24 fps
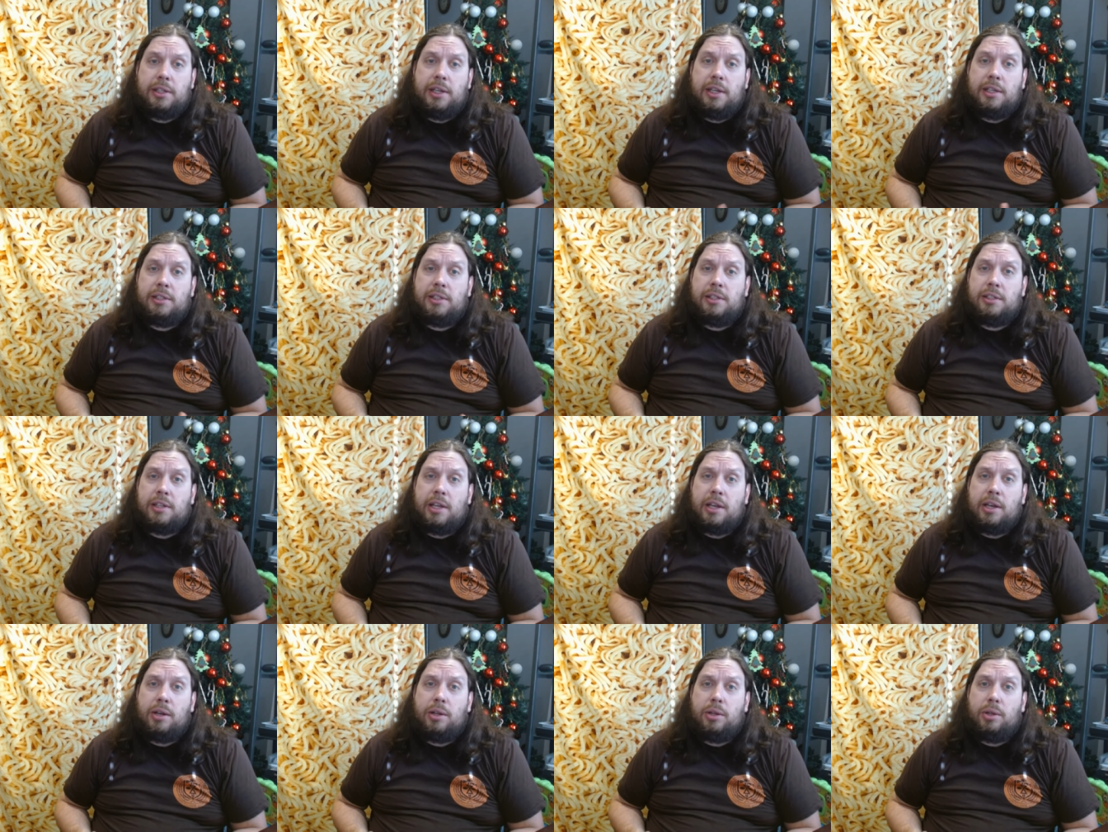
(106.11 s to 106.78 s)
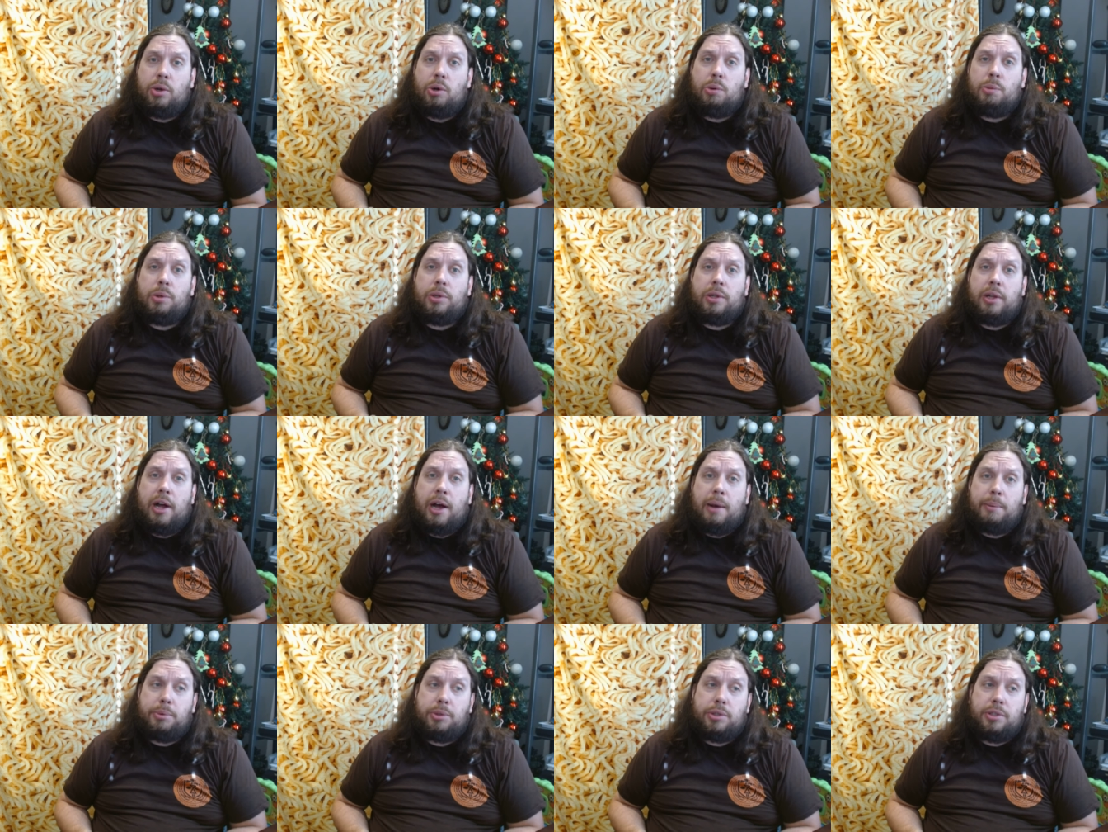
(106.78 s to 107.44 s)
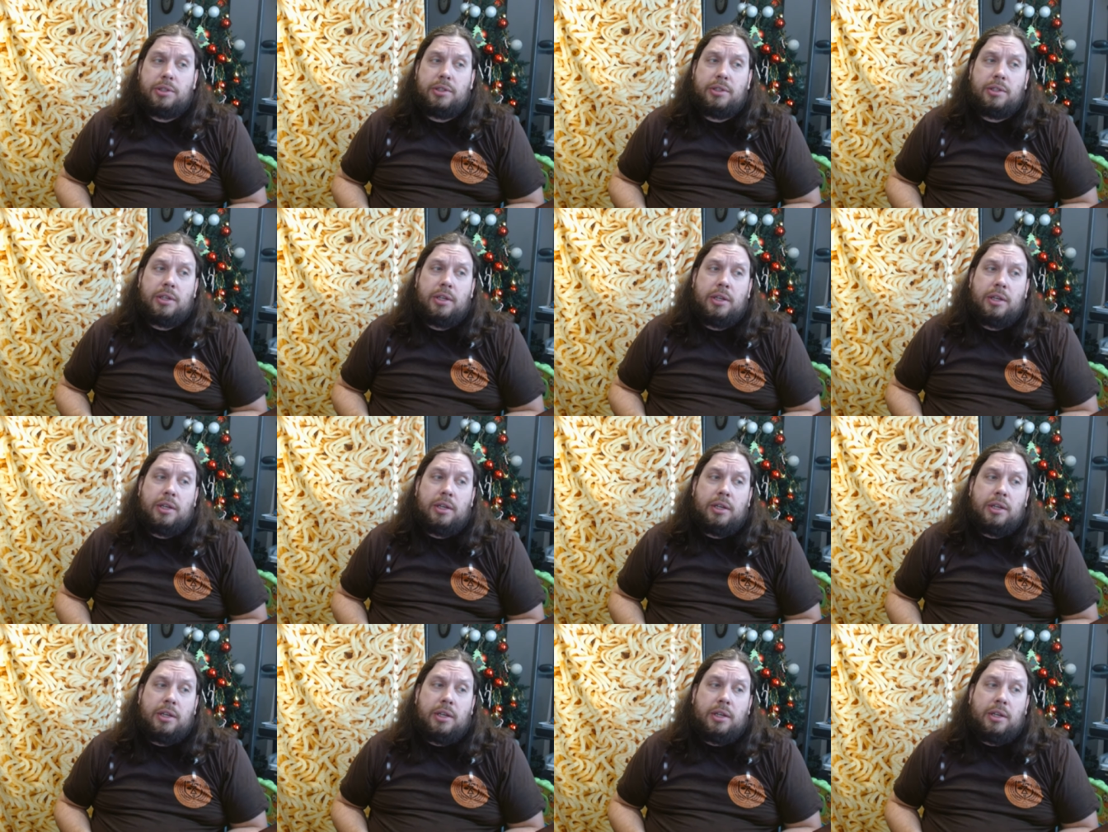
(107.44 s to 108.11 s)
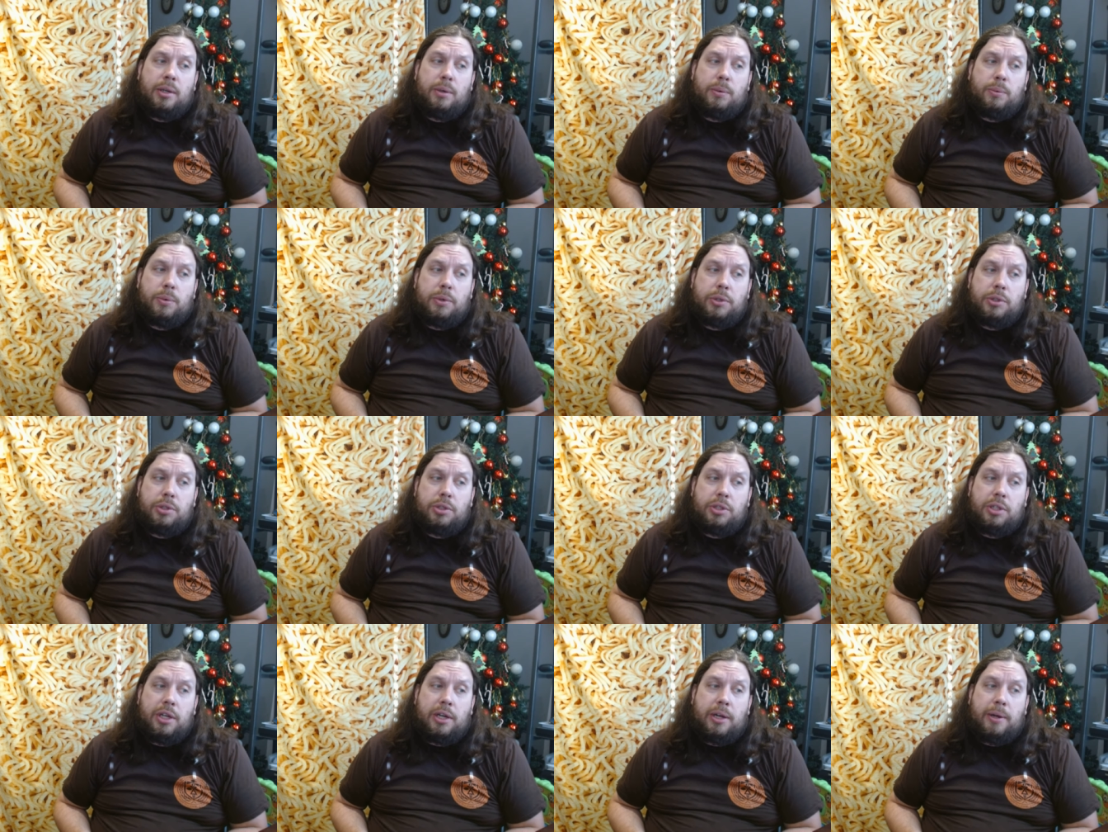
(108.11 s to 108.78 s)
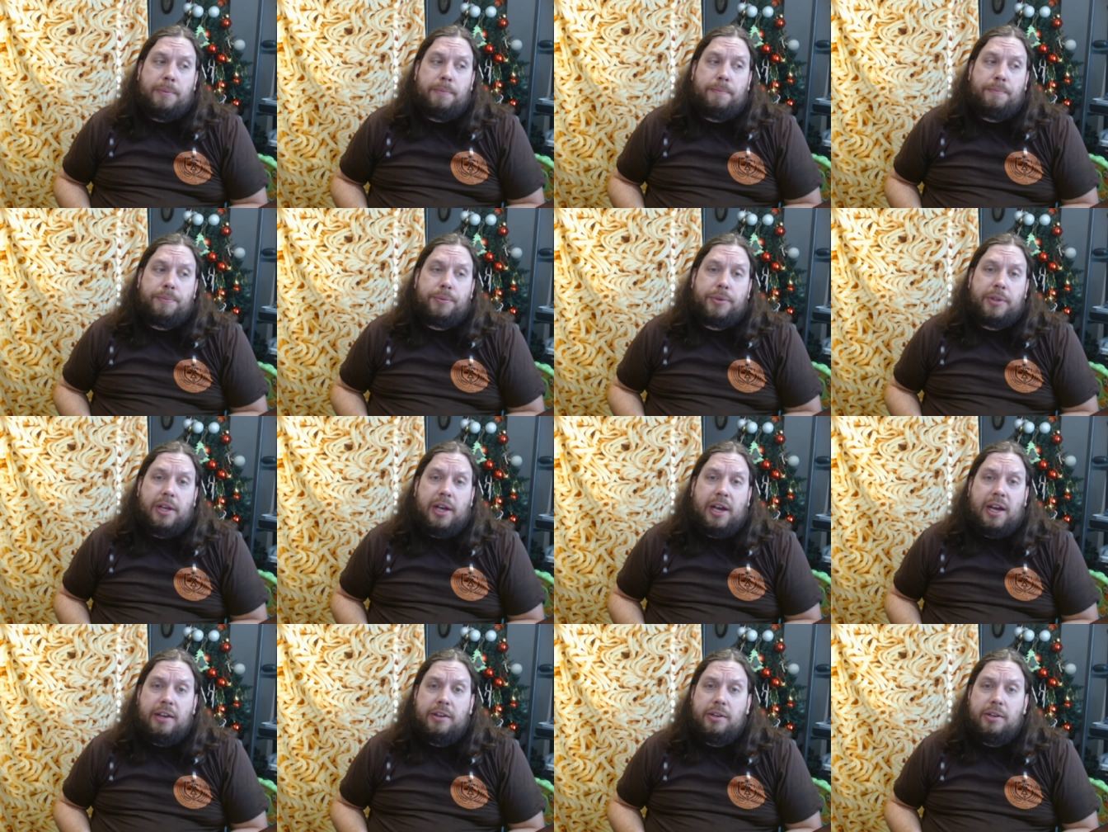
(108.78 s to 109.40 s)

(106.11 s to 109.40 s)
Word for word: It says it's a global option, which um,